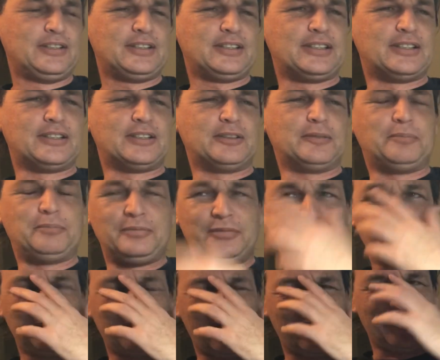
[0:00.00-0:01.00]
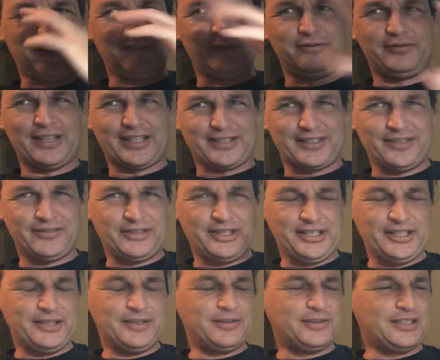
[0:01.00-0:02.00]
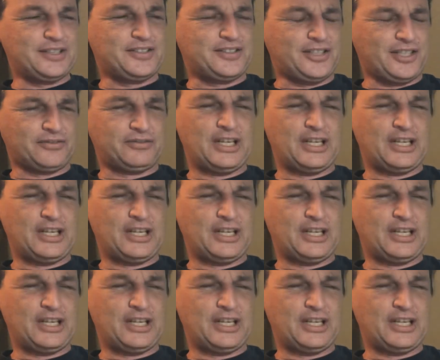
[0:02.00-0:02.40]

about infectivity and stuff.